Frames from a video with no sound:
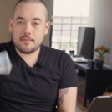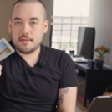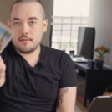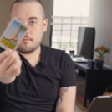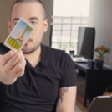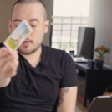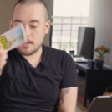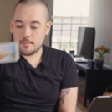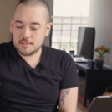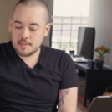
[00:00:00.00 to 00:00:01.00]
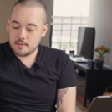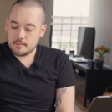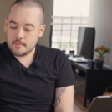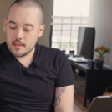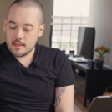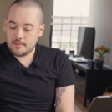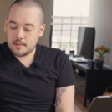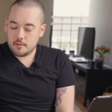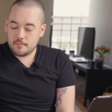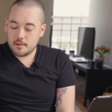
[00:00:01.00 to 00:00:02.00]
In the Four Cups here, I feel like
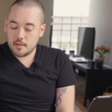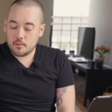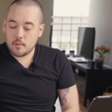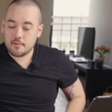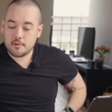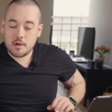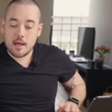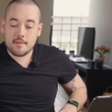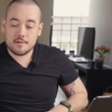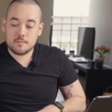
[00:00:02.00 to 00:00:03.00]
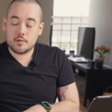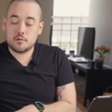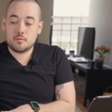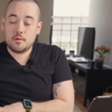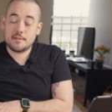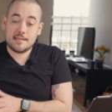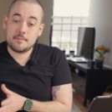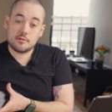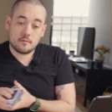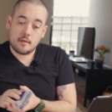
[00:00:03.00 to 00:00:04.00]
you're fearing whether or not this person will
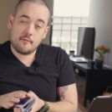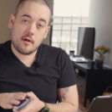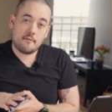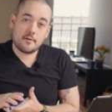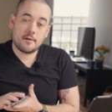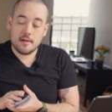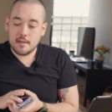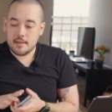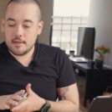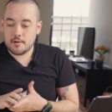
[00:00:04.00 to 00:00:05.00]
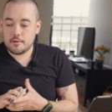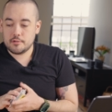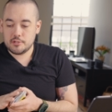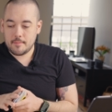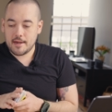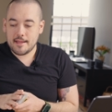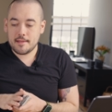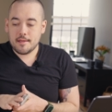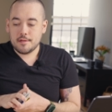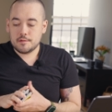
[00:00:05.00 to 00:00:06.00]
accept your love offer here, Gemini.
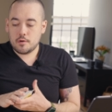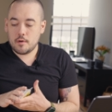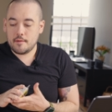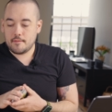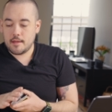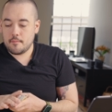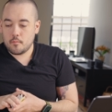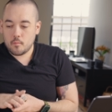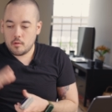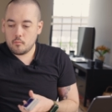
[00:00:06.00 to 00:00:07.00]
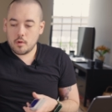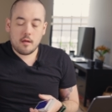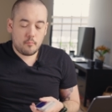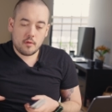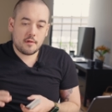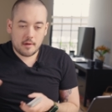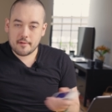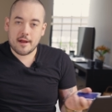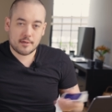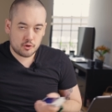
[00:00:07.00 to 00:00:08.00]
So if, um, we'll, we'll, I'll pull
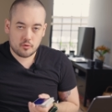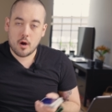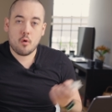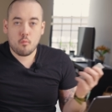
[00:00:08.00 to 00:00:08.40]
another extra row.